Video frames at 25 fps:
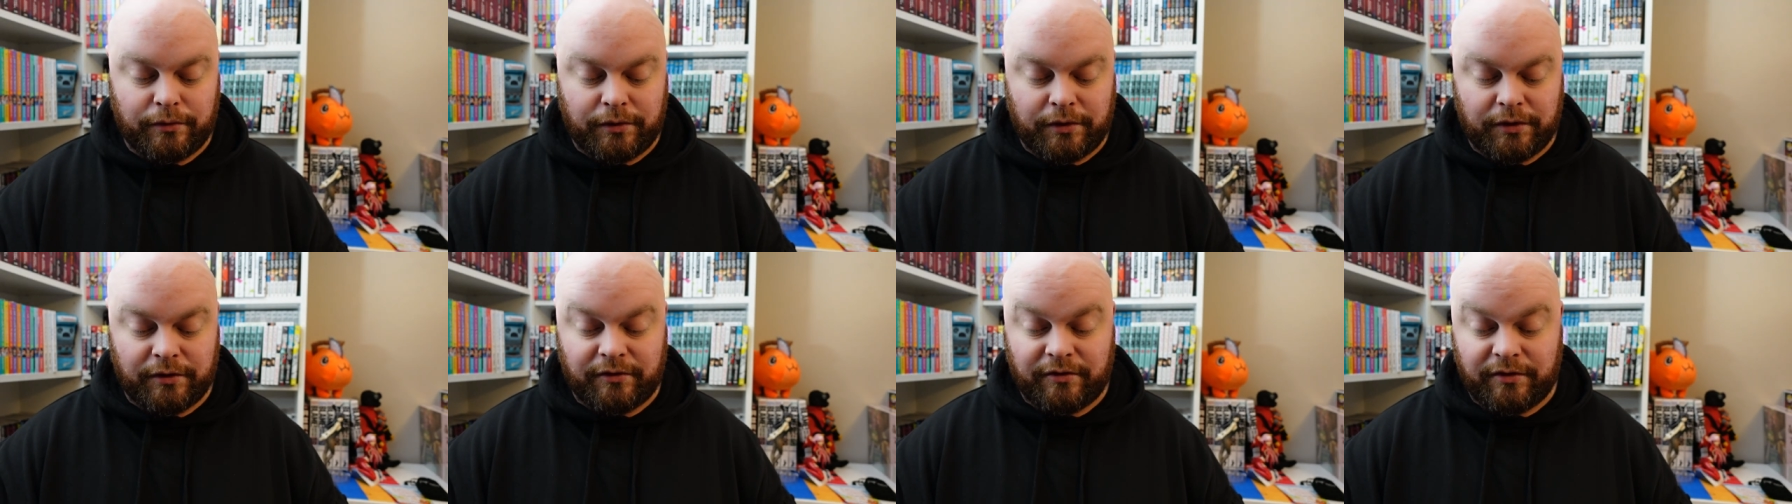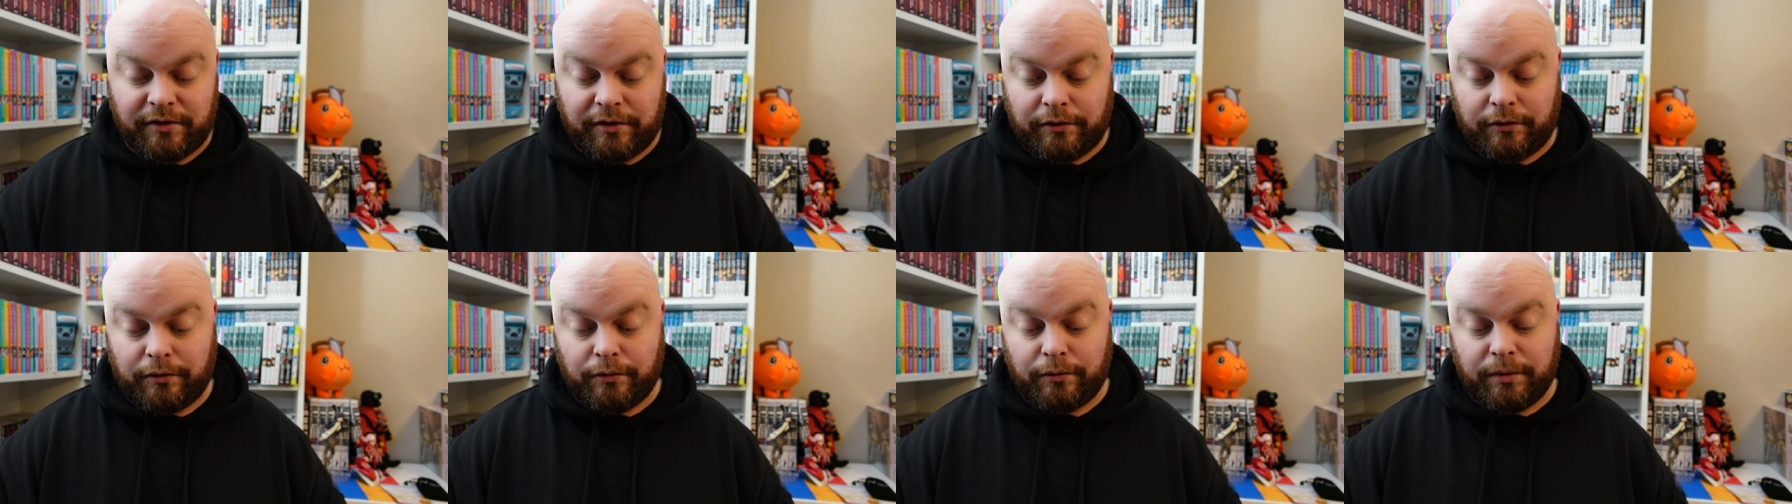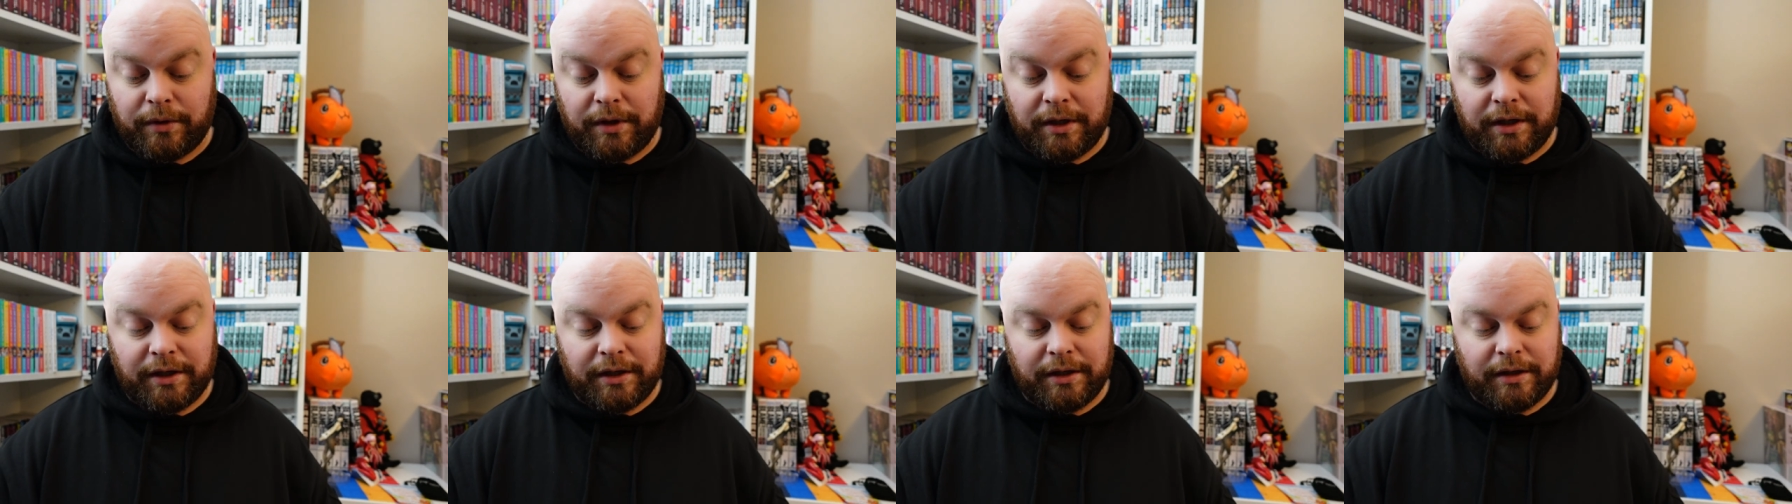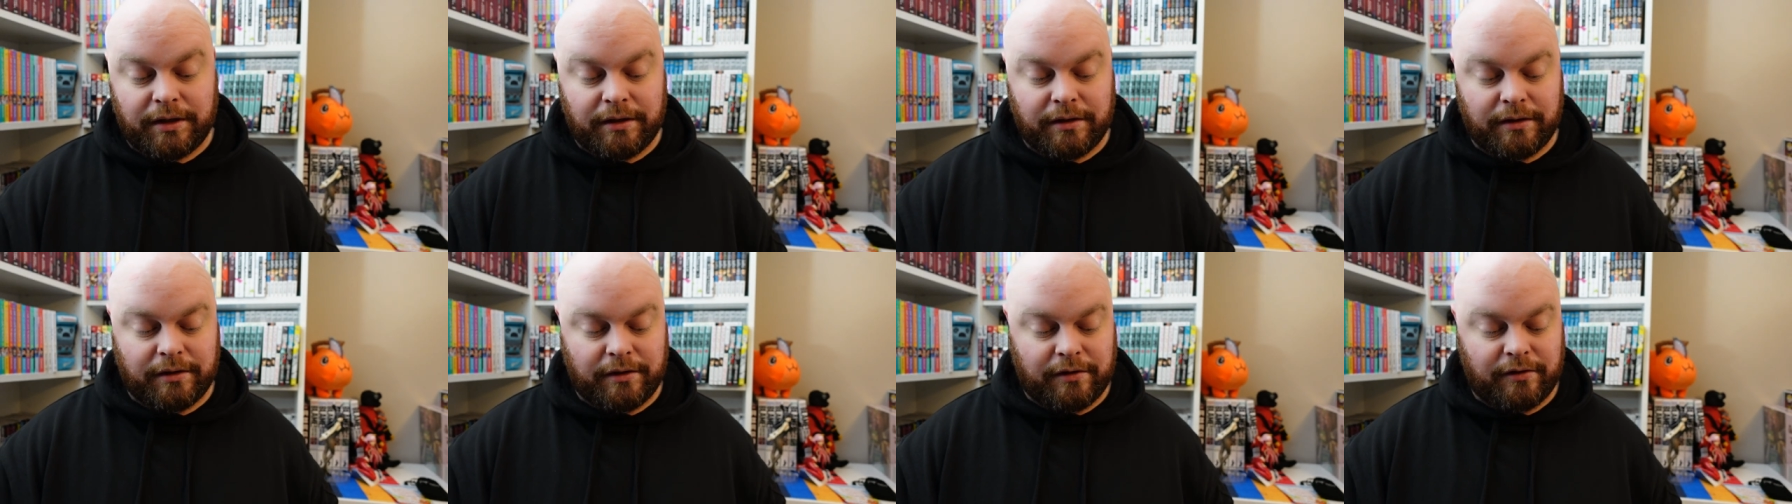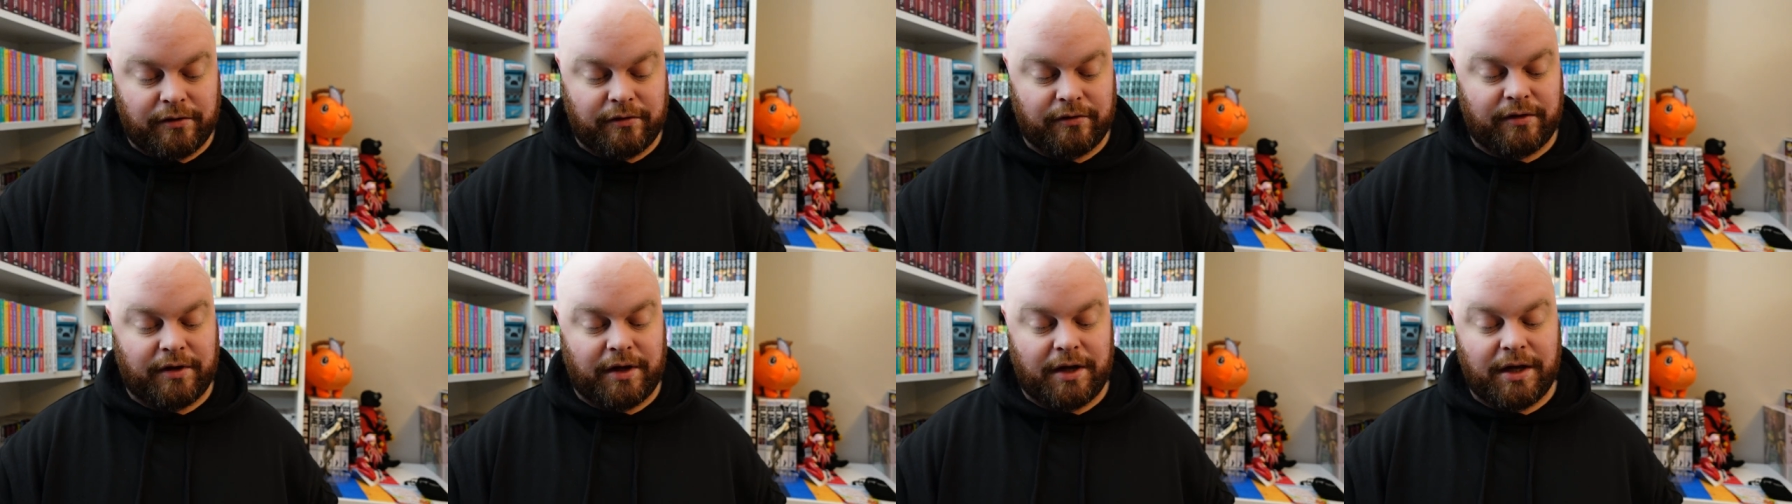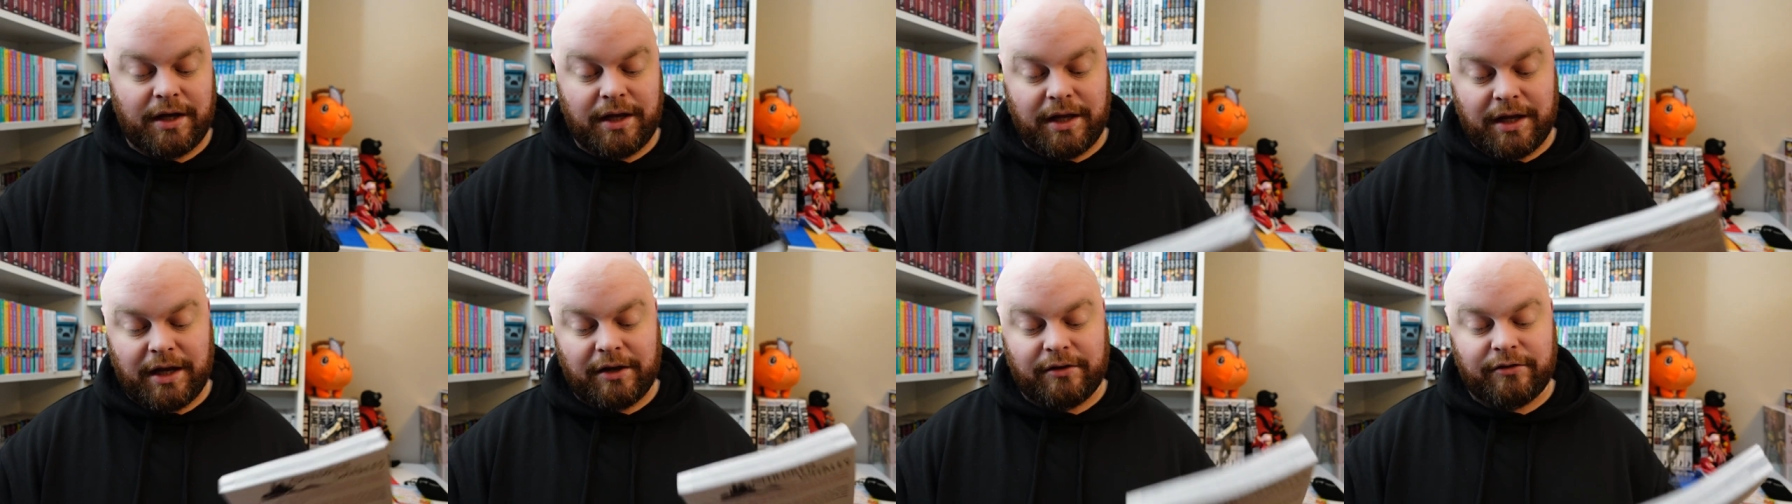continue reading it because I
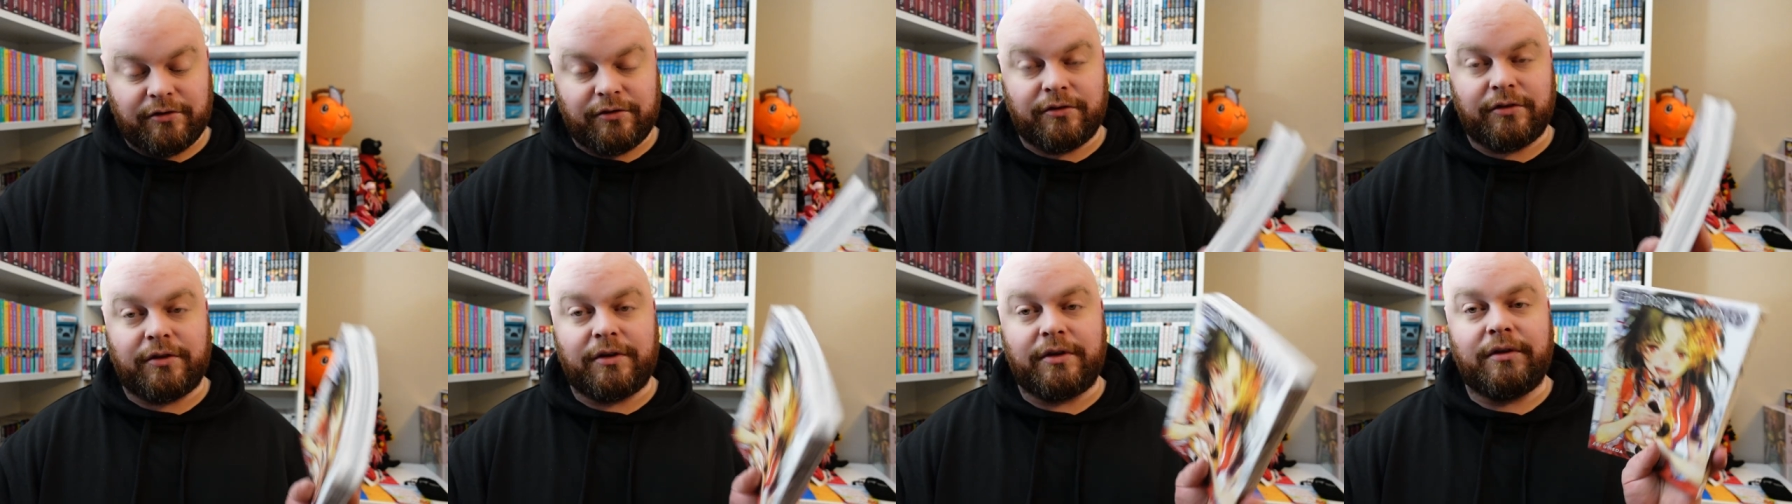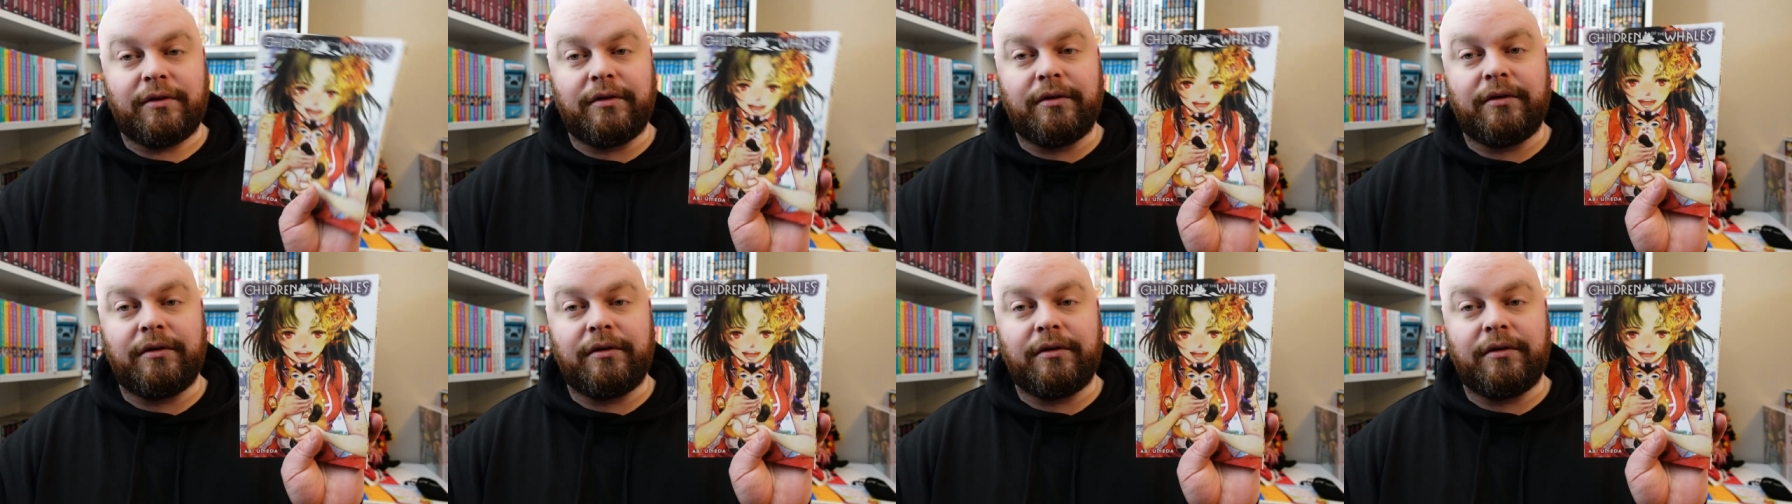actually